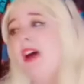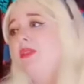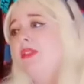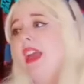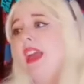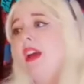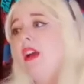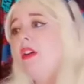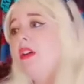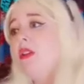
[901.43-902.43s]
out
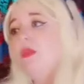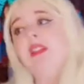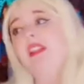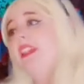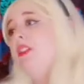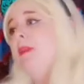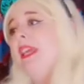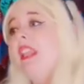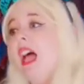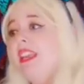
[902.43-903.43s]
there who's a little
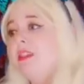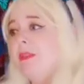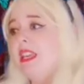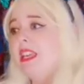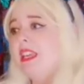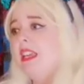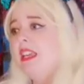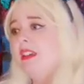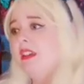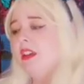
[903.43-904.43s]
bit like me?
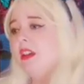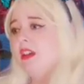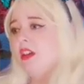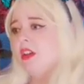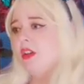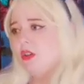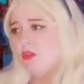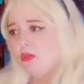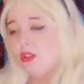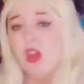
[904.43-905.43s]

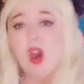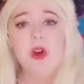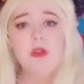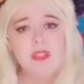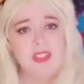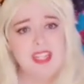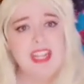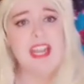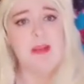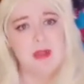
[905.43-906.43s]
Who knows
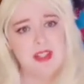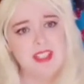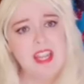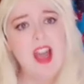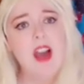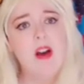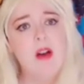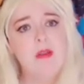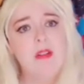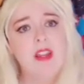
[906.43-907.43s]
deep
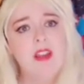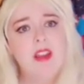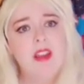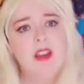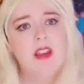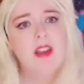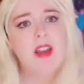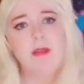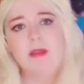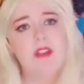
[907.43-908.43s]
down
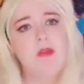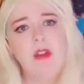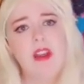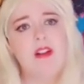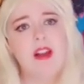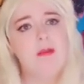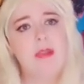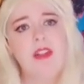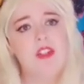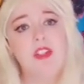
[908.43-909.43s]
I'm not where I'm
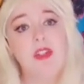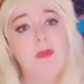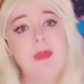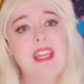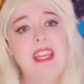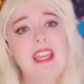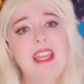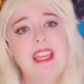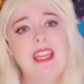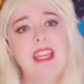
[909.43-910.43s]
meant to
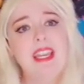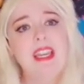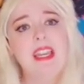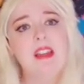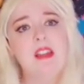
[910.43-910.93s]
be.